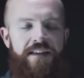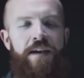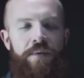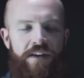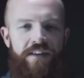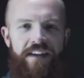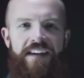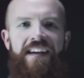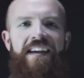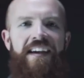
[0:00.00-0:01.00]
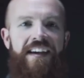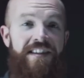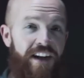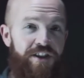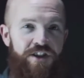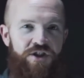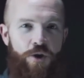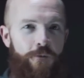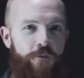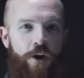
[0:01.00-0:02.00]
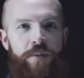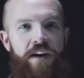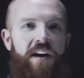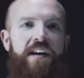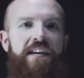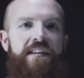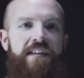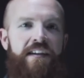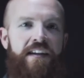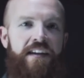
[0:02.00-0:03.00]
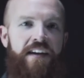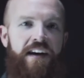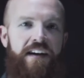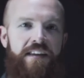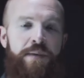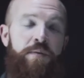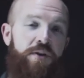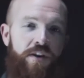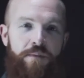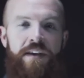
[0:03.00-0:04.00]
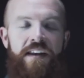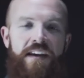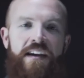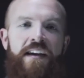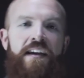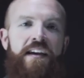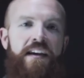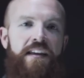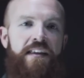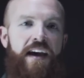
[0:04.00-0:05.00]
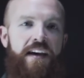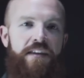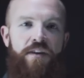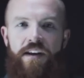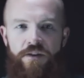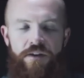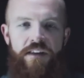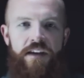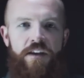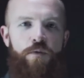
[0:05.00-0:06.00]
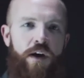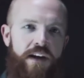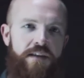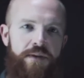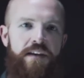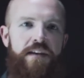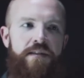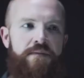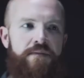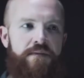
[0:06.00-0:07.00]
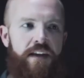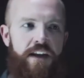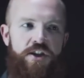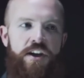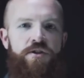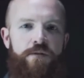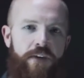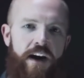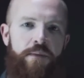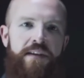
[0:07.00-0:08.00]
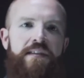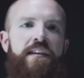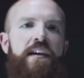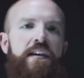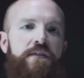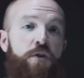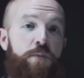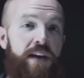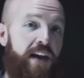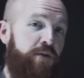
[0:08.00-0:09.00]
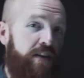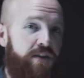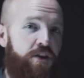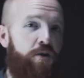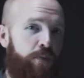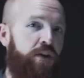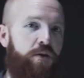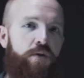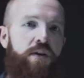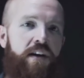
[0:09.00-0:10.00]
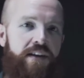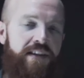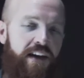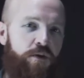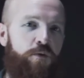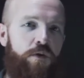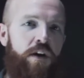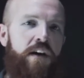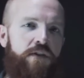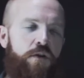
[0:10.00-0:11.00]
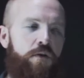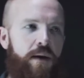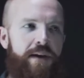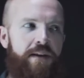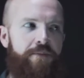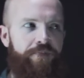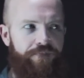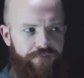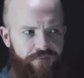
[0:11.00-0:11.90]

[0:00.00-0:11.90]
typically it's not just so far beyond uh, the people that are competing that they're not going to learn anything. You want it to be an educational environment. So being able to go put your own on is kind of cool. So, I mean,